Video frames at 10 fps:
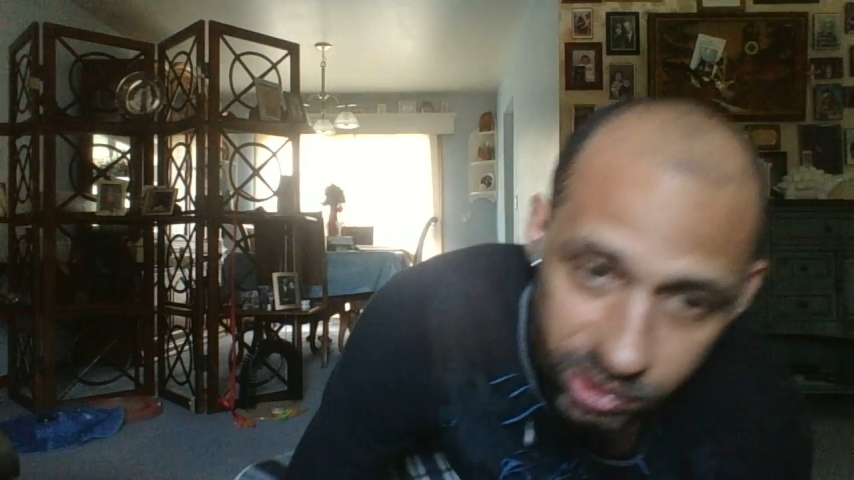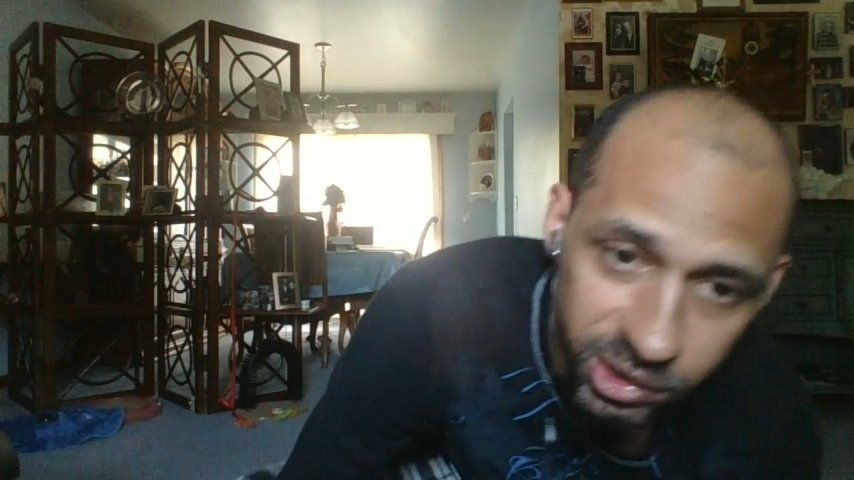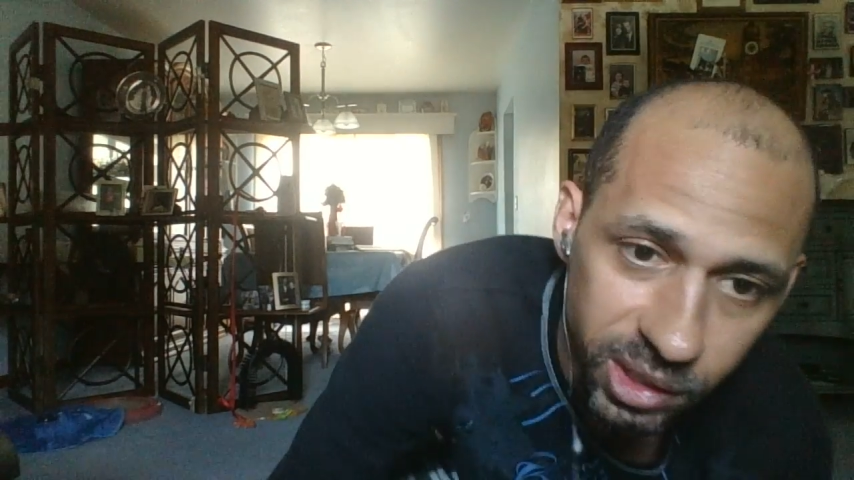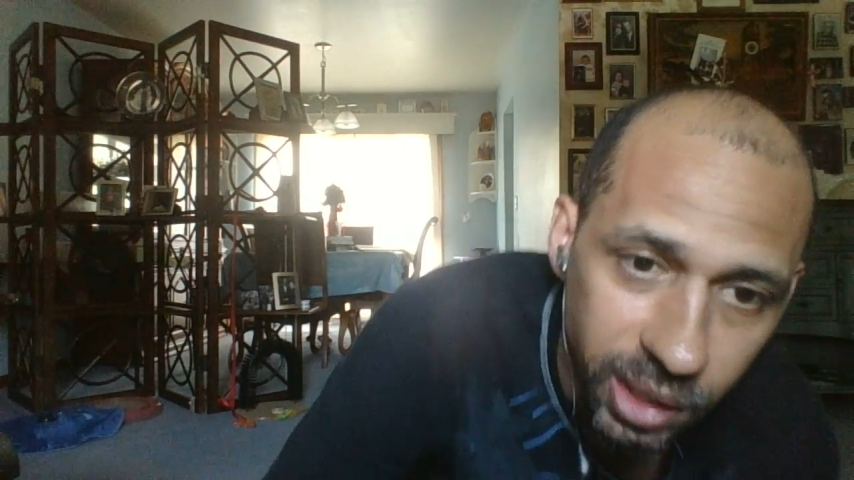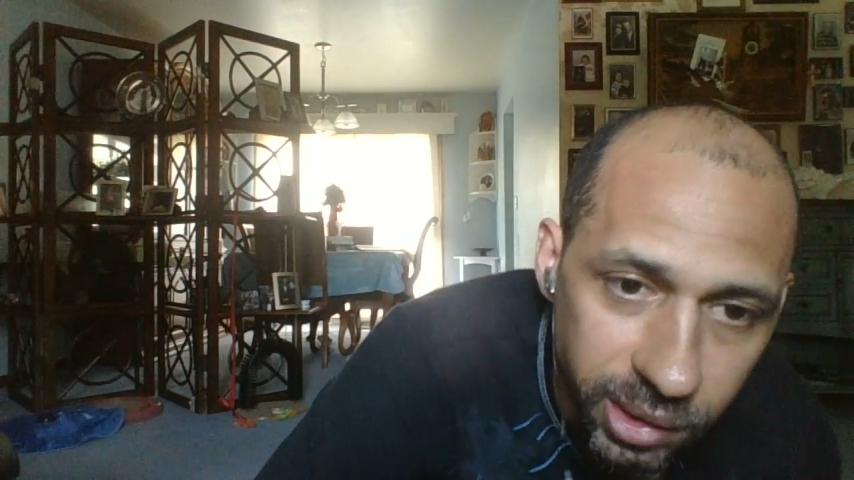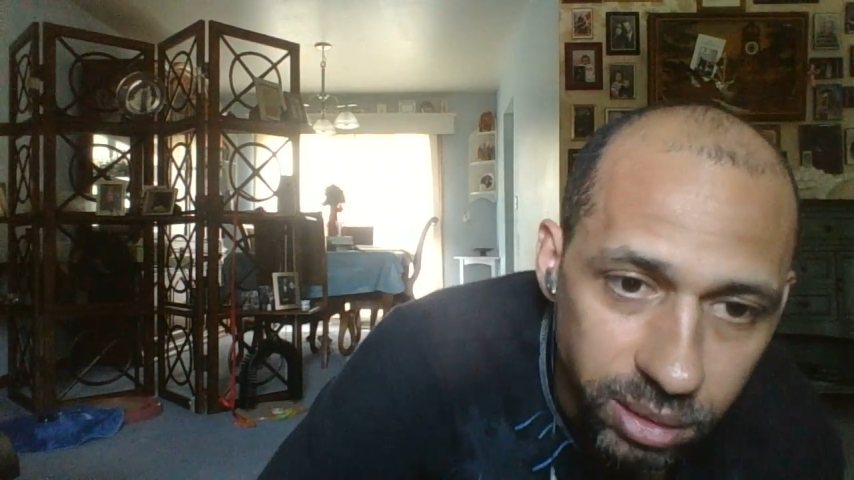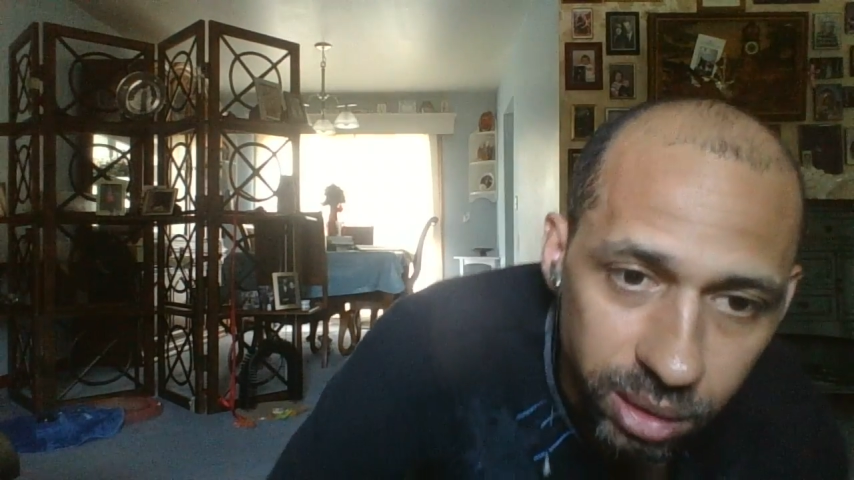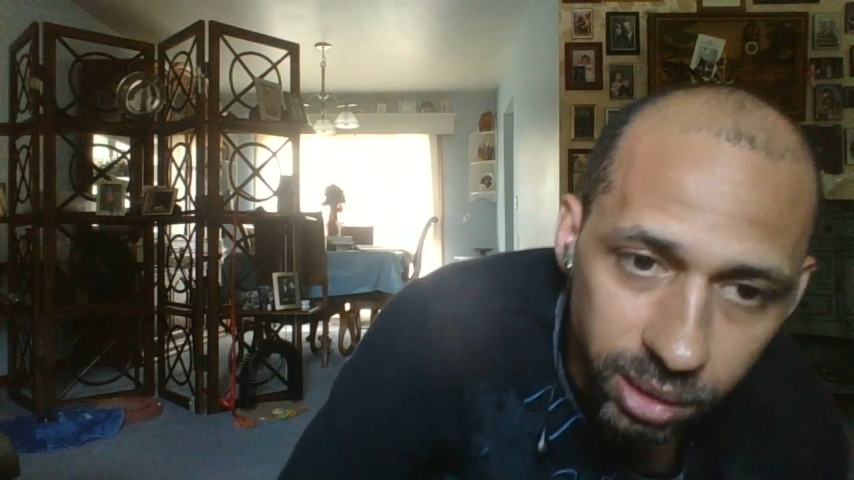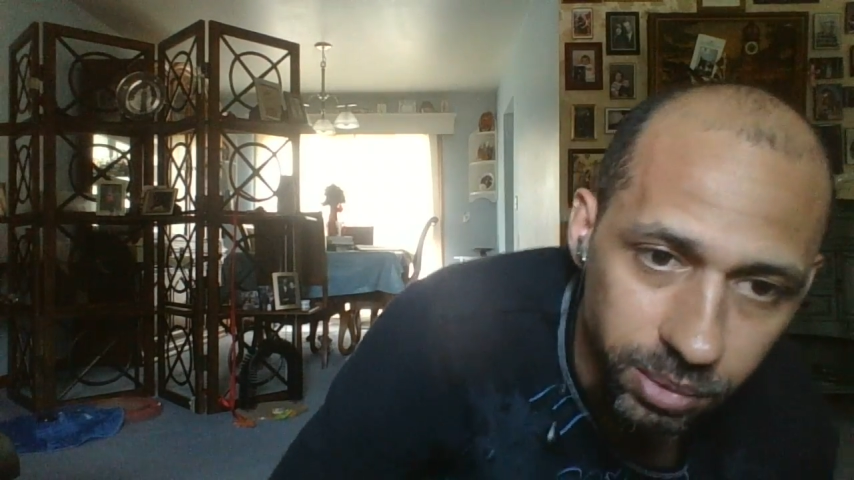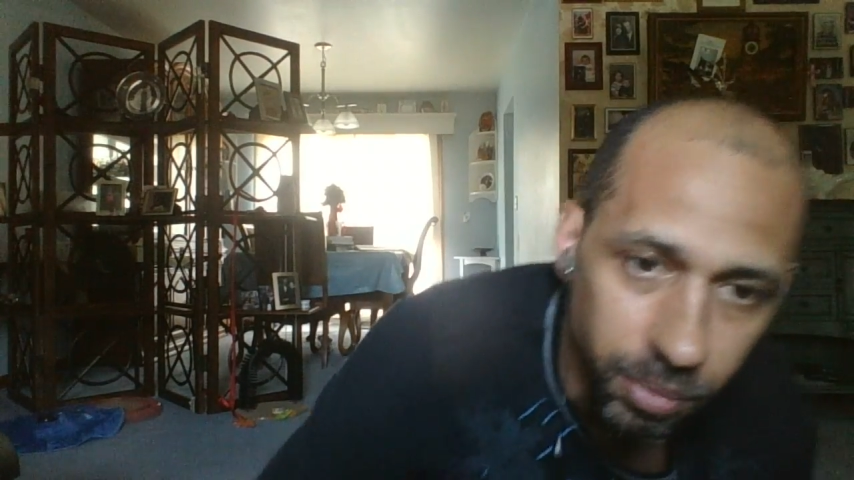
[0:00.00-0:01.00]
you see, I
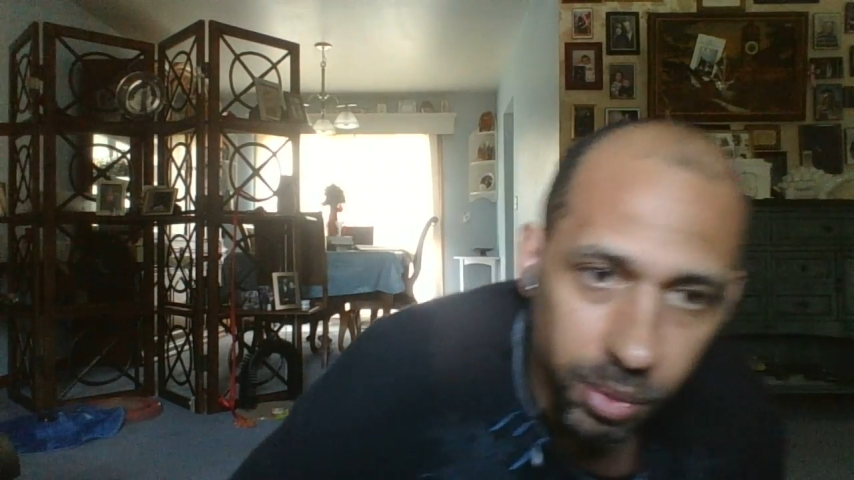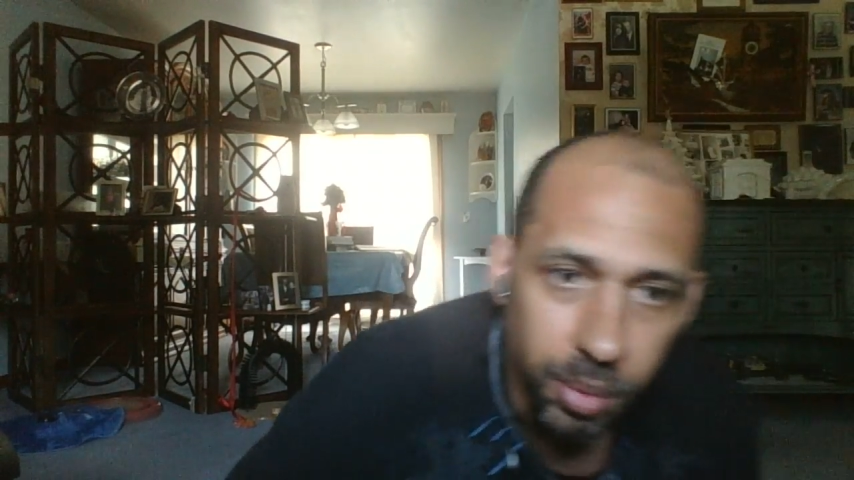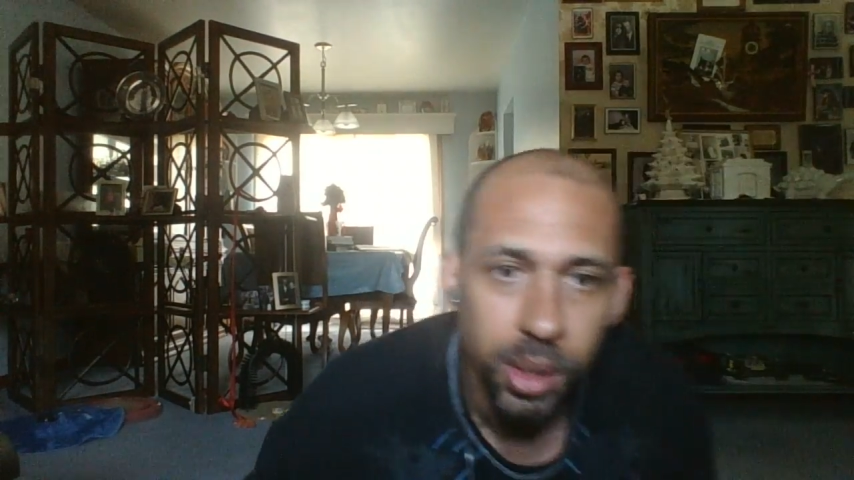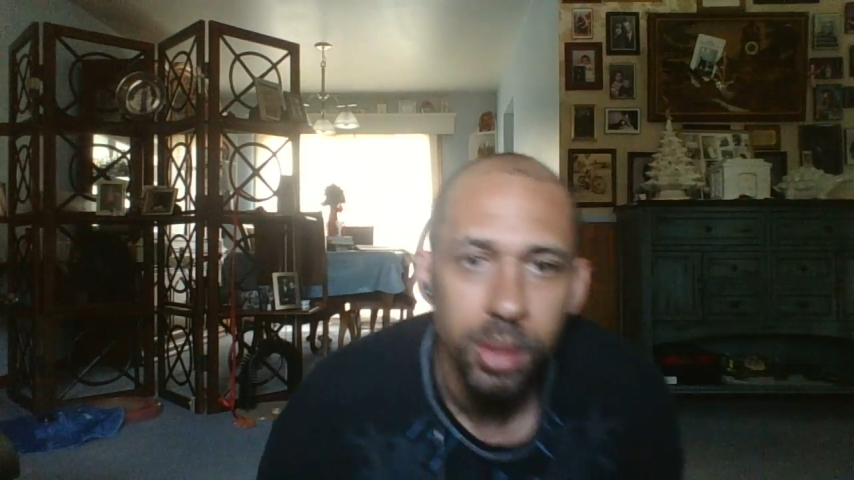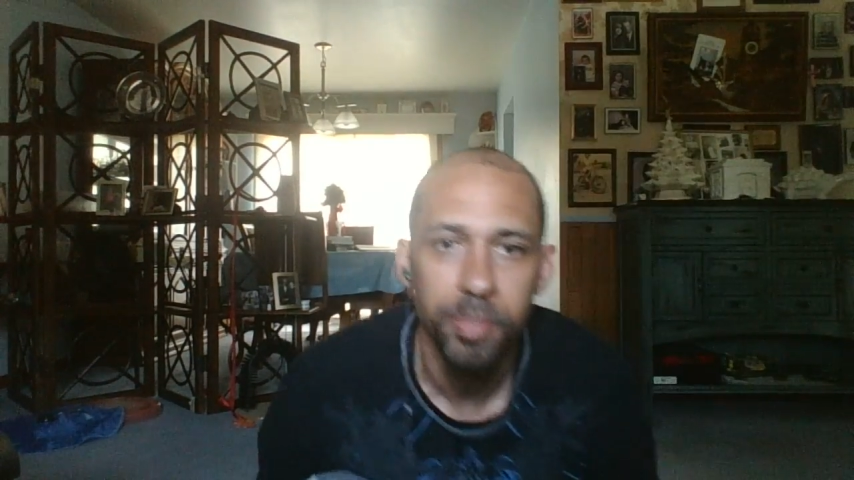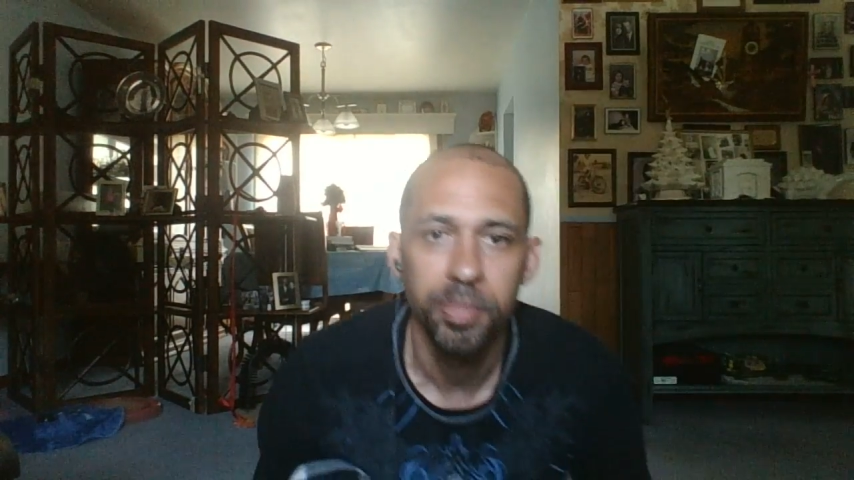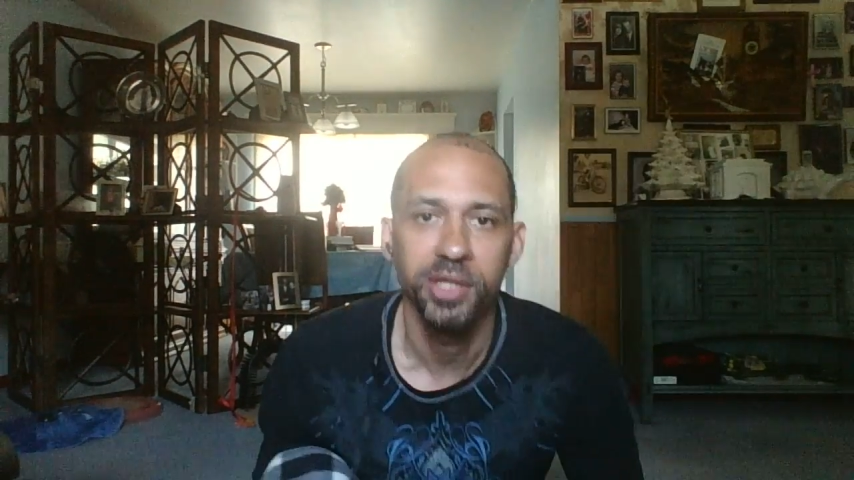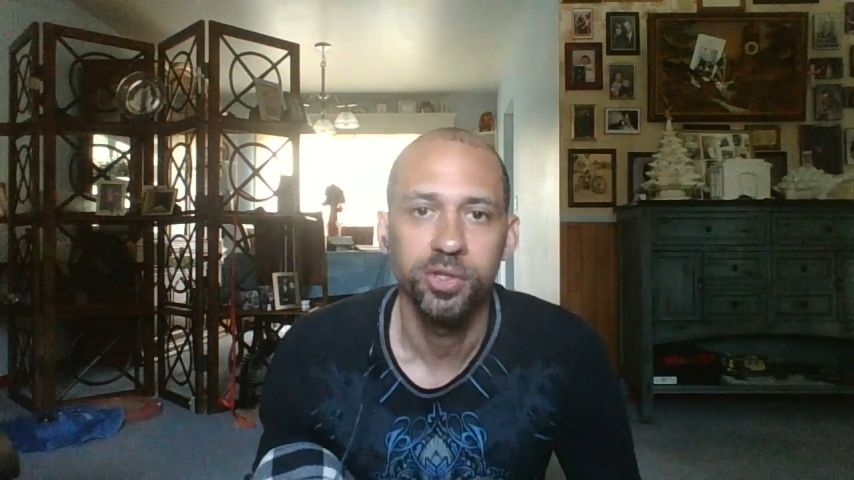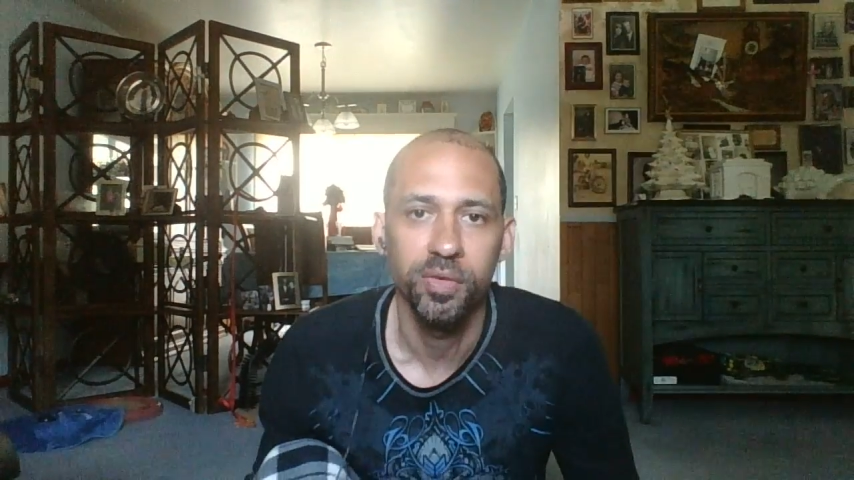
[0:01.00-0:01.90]
bent